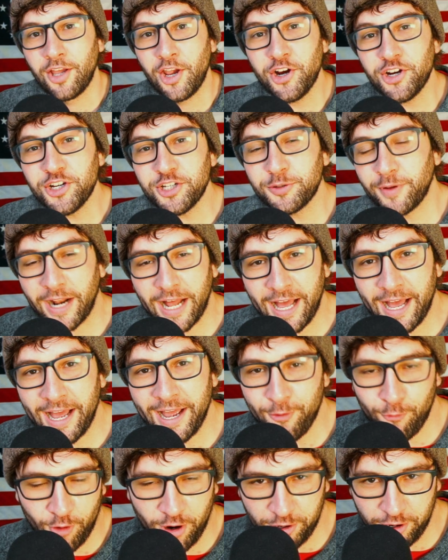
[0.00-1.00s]
Here's what I
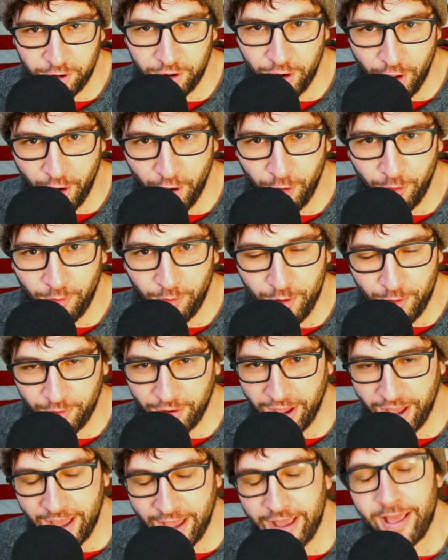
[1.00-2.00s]
want to know,
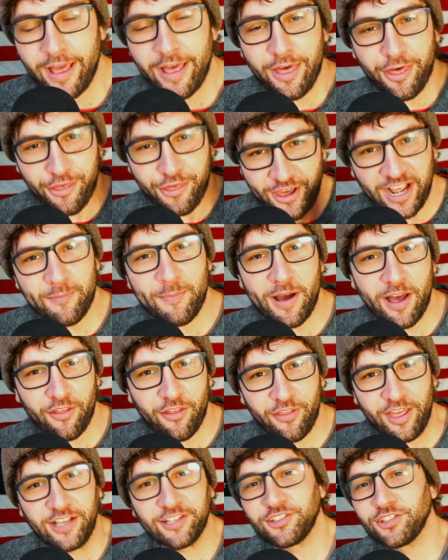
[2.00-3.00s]
okay? Think about
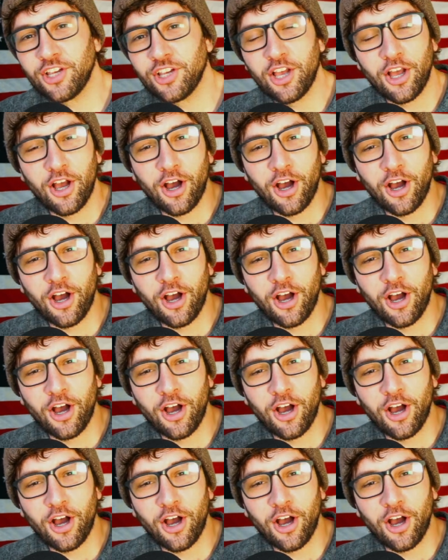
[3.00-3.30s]
this.